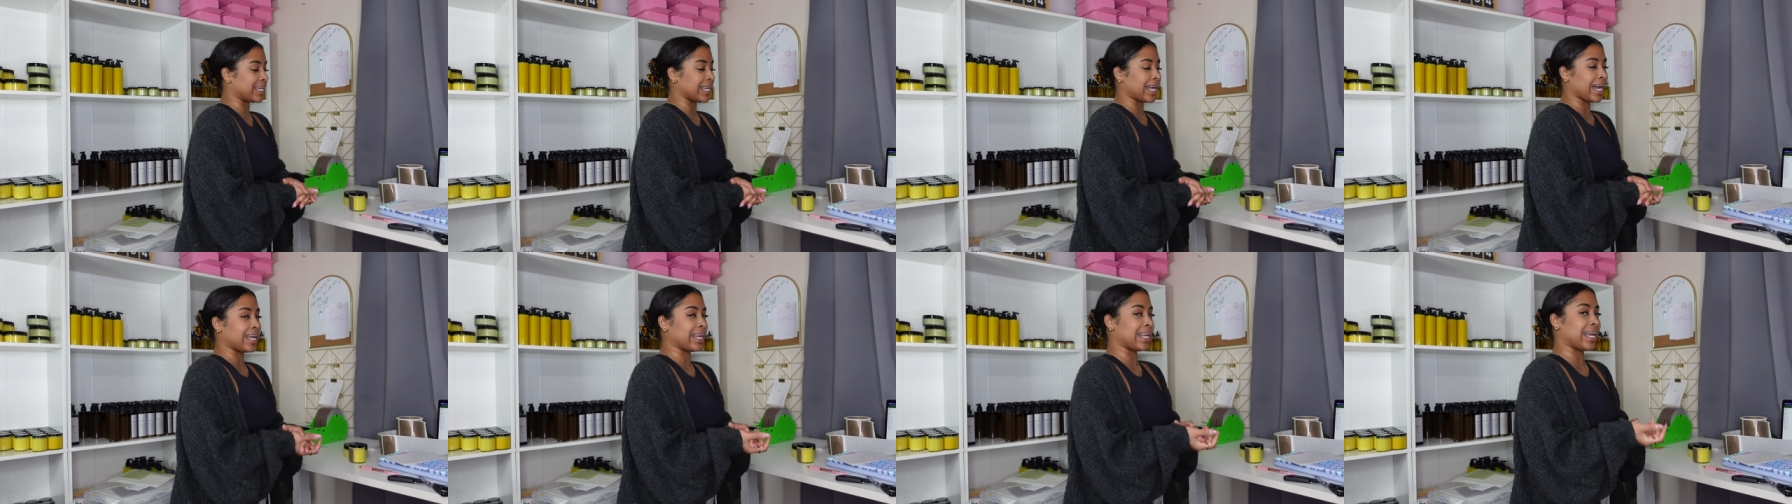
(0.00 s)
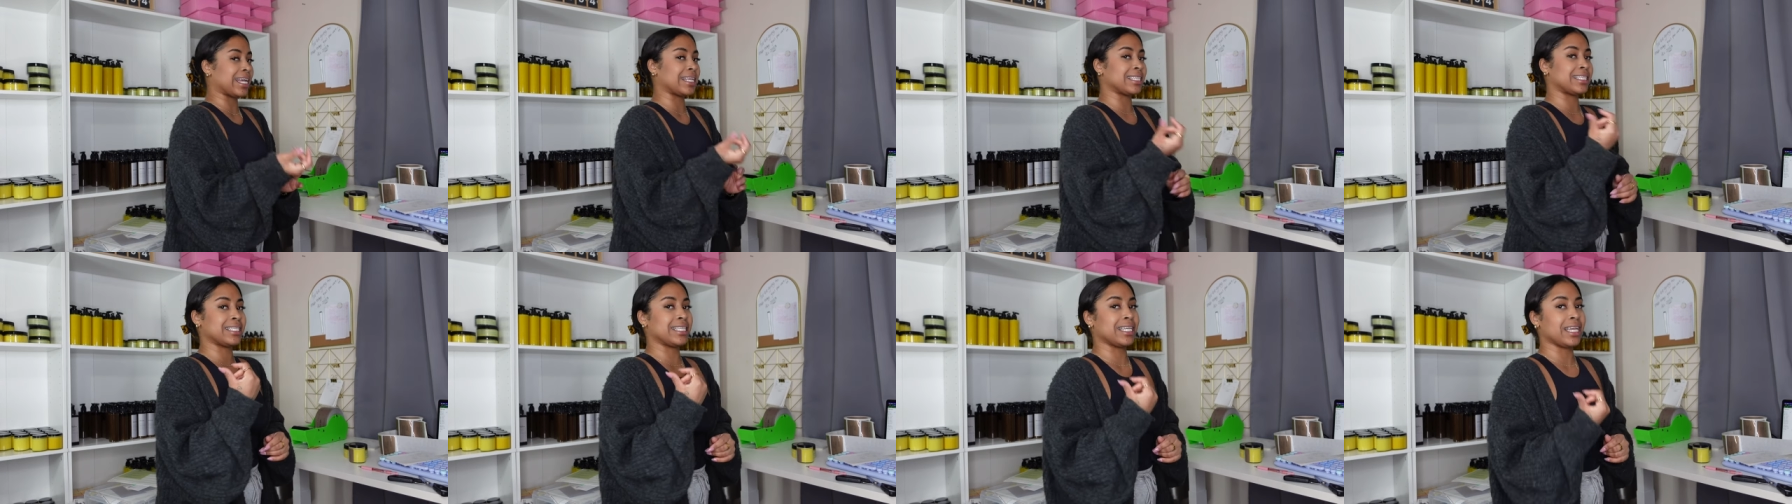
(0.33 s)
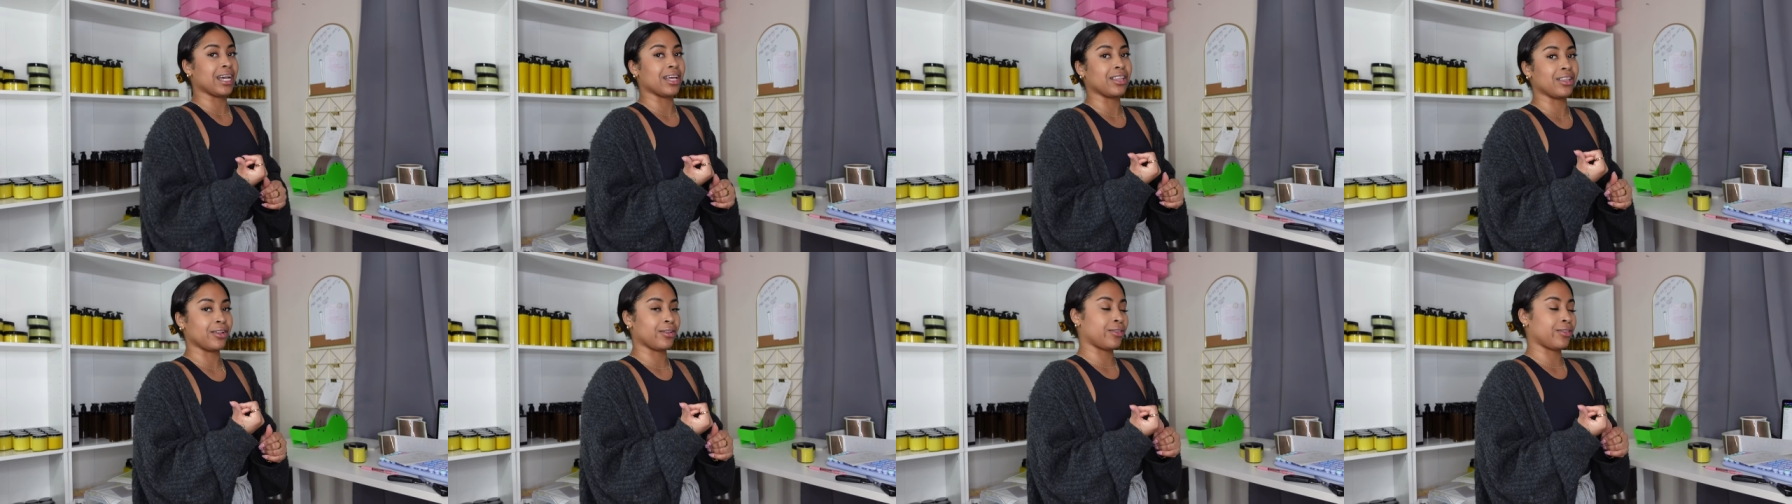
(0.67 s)
not as the
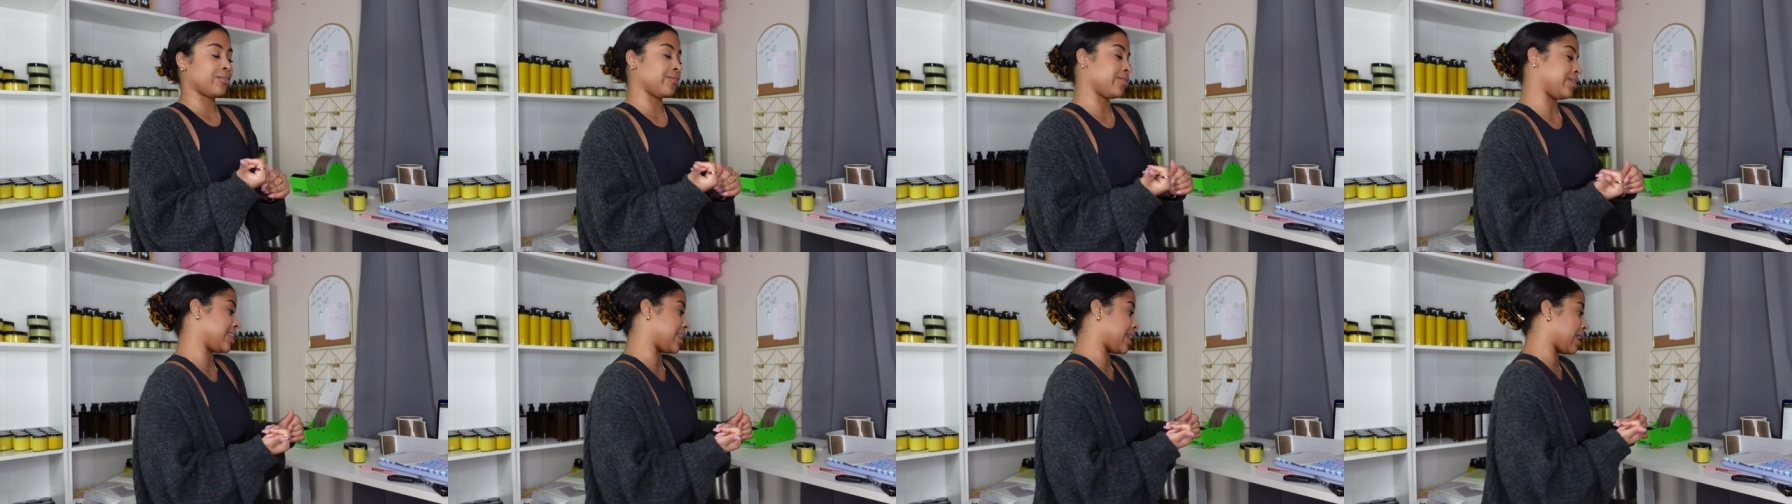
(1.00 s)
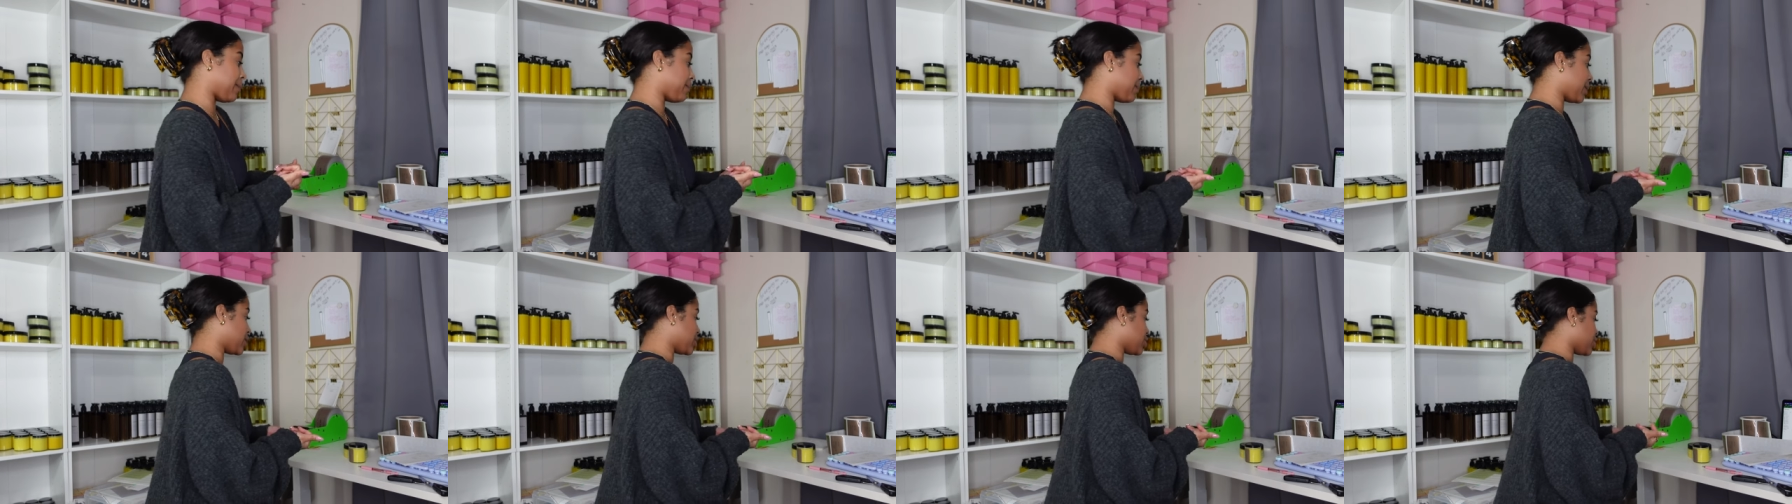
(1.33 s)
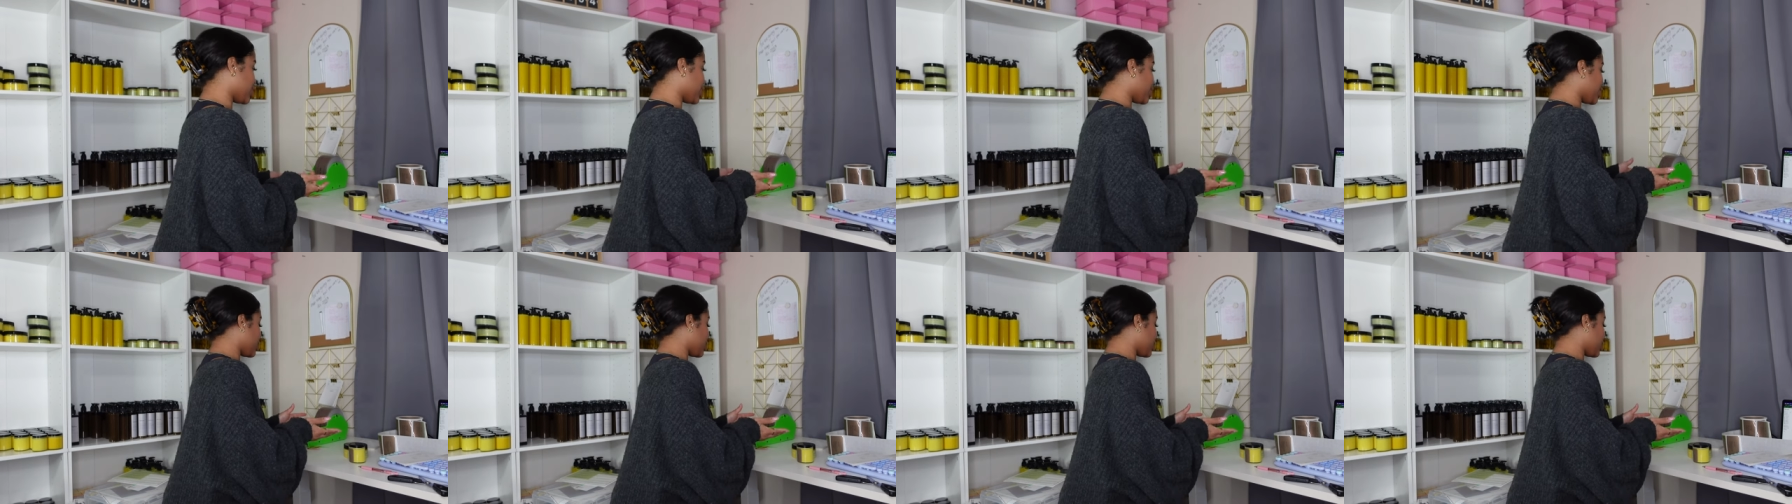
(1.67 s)
other 3 that I mentioned.